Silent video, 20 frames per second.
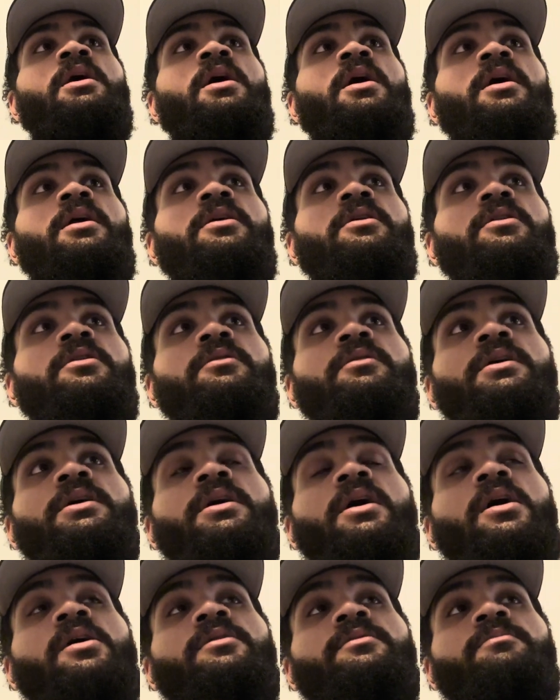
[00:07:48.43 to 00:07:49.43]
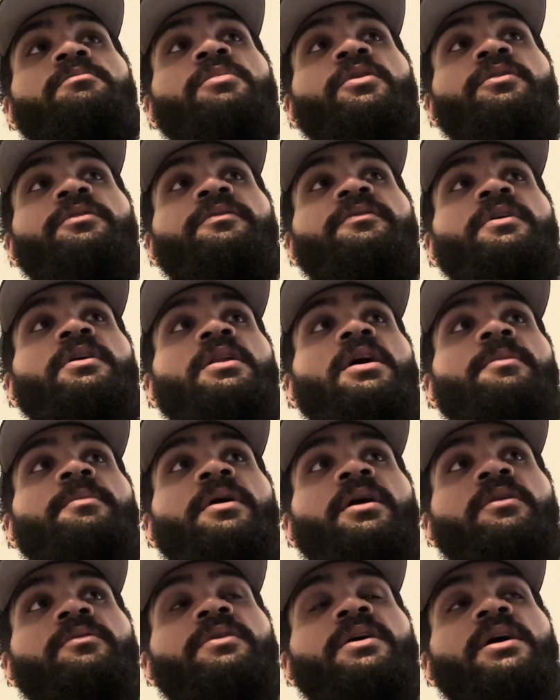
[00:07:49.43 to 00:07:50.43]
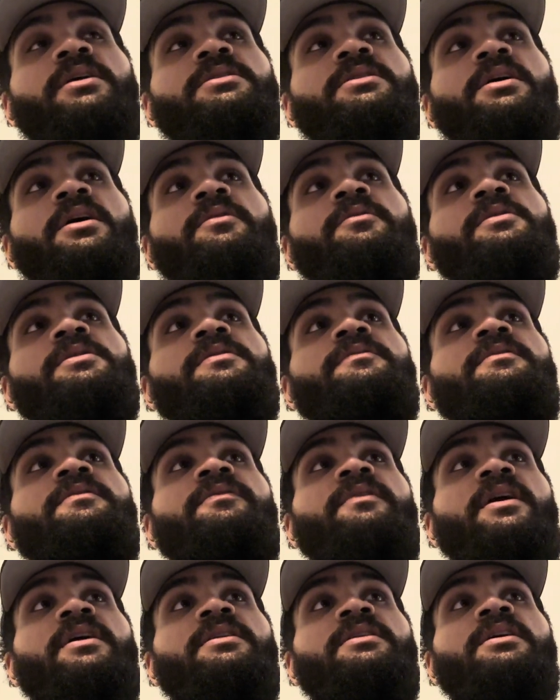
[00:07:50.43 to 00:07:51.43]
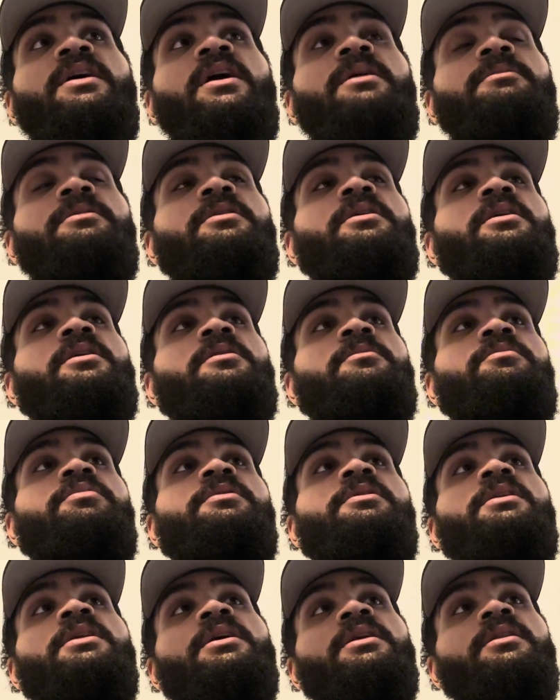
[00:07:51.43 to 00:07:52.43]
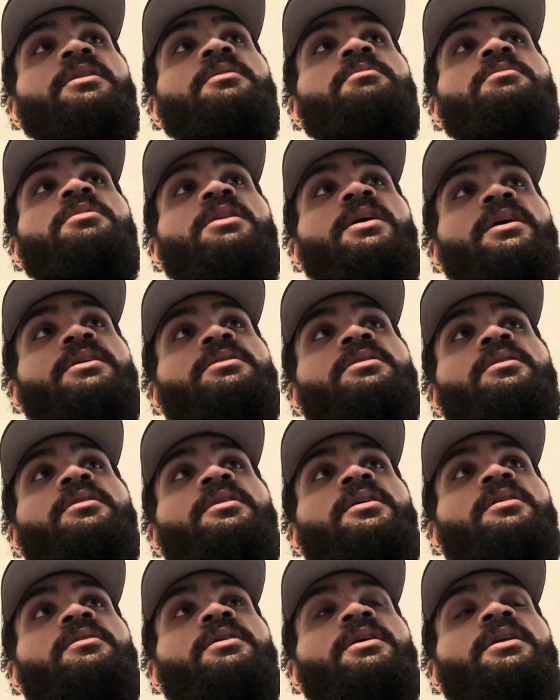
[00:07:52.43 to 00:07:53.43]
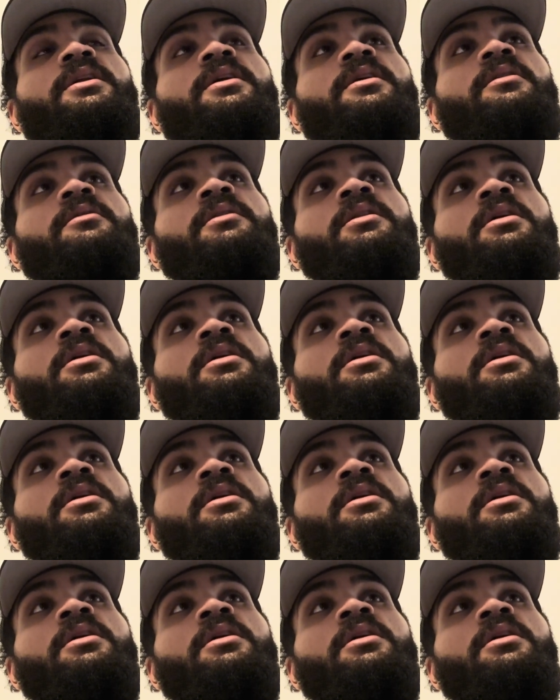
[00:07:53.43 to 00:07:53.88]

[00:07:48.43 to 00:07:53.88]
You know what? Both of our linebackers, we actually got rid of Divine Diablo. I completely blanked on that right now.